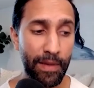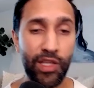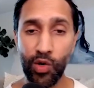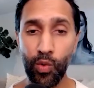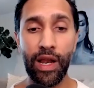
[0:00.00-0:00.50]
me
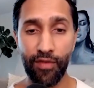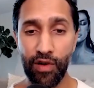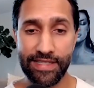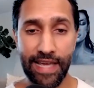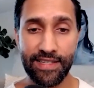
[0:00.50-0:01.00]
do
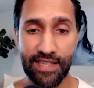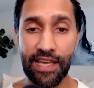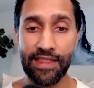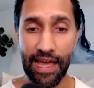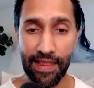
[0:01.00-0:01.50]
whatever it takes to
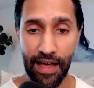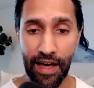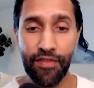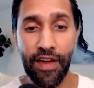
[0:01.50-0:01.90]
get that love.